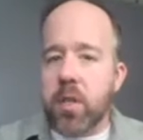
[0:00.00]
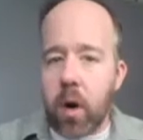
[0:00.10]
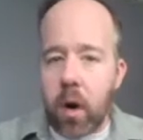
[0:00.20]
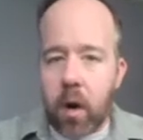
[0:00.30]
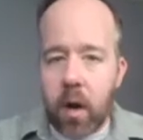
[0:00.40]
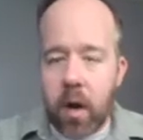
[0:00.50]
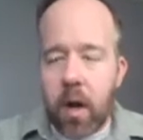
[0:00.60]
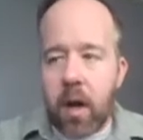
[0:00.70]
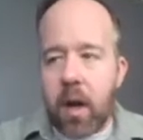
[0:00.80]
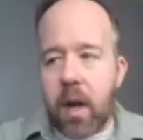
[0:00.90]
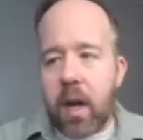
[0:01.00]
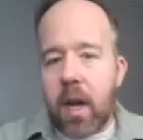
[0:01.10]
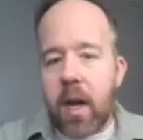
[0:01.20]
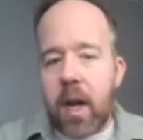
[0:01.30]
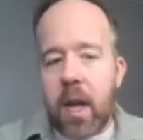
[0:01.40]
are.
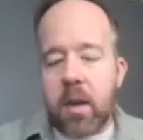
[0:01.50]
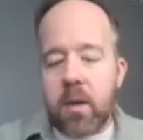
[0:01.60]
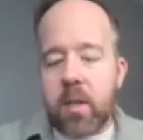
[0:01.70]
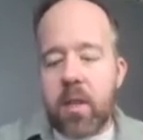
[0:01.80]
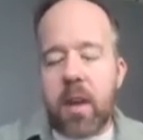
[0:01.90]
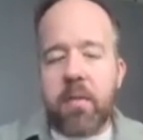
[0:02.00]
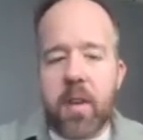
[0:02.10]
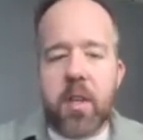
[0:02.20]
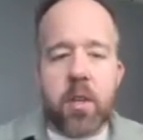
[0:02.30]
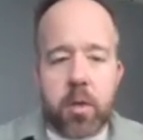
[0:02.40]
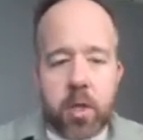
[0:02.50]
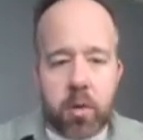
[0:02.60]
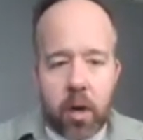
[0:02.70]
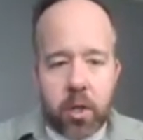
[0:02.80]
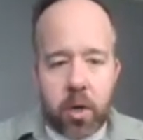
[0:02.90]
And that physical
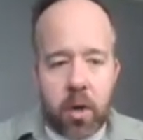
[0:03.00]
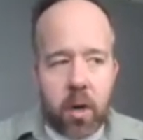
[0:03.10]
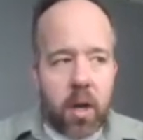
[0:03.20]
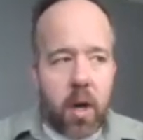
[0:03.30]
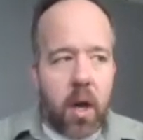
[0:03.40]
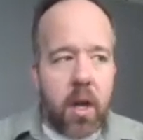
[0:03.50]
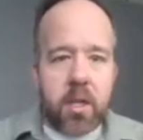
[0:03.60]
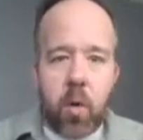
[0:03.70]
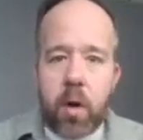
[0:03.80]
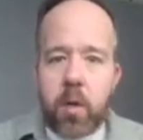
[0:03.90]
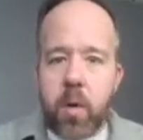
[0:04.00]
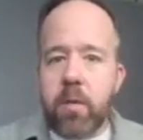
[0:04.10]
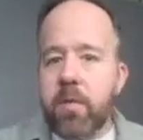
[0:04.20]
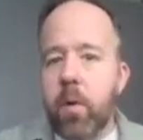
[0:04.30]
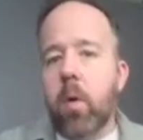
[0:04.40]
structure is going to
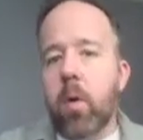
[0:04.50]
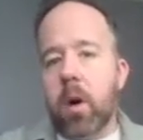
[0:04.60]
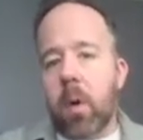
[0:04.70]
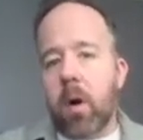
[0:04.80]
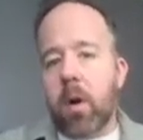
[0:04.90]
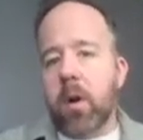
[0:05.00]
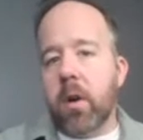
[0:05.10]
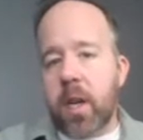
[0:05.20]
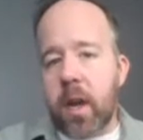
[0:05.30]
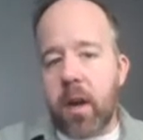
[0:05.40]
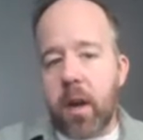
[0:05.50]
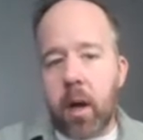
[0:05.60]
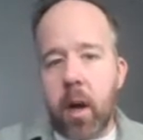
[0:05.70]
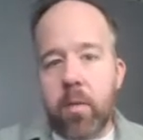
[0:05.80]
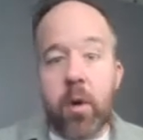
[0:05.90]
inform our understanding
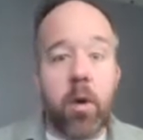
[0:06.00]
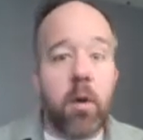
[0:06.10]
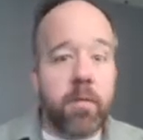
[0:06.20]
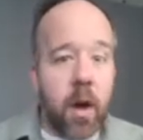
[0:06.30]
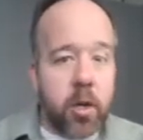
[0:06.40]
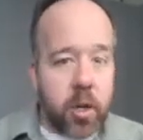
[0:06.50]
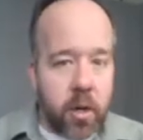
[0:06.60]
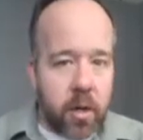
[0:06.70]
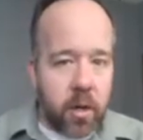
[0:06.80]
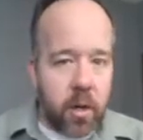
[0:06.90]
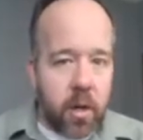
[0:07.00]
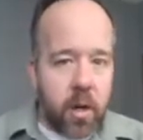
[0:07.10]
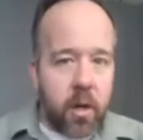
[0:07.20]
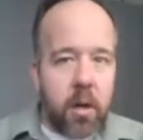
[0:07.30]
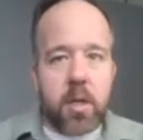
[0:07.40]
of neural function.
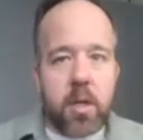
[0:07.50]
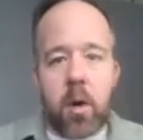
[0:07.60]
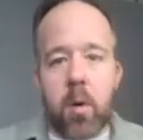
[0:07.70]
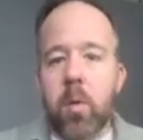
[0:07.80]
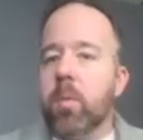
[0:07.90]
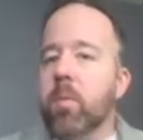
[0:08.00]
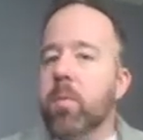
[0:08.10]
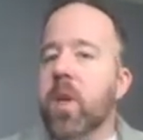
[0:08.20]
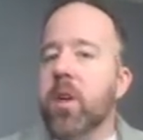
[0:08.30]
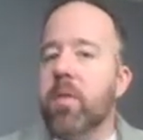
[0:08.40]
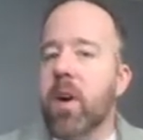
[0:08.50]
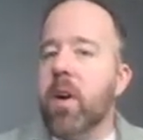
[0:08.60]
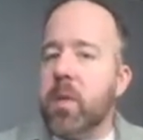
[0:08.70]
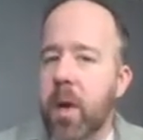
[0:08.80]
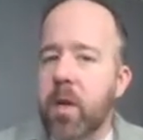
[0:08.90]
So these are very
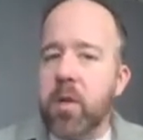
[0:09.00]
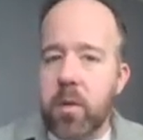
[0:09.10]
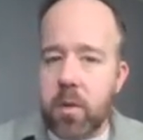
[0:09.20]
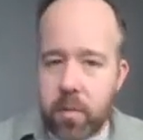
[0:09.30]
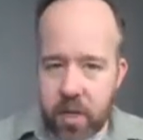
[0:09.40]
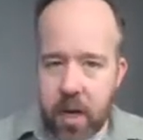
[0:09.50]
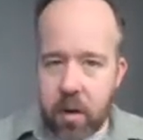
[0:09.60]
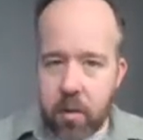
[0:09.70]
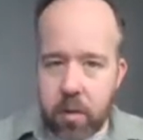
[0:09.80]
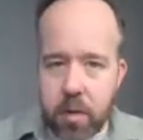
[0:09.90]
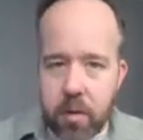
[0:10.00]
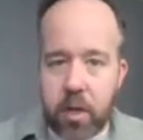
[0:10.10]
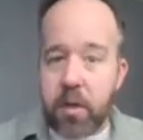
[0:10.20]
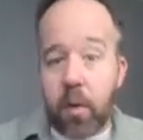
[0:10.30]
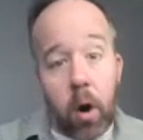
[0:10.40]
special cells, not
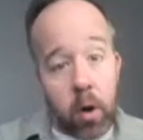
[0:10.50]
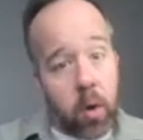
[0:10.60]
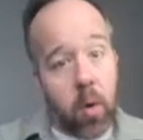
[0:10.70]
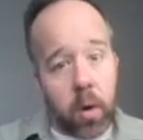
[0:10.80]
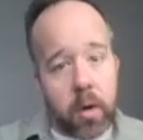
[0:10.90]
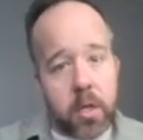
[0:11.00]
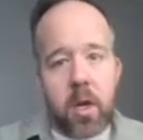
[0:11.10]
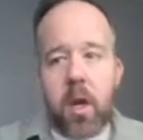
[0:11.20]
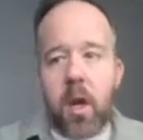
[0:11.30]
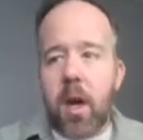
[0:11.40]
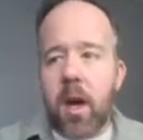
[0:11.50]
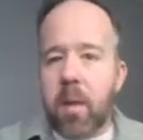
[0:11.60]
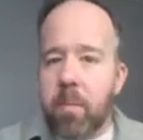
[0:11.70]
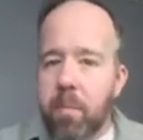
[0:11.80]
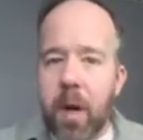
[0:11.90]
just for our course,
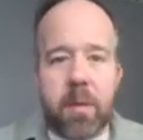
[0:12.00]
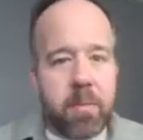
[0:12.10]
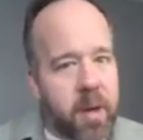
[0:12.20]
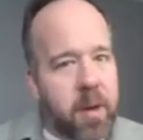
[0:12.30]
but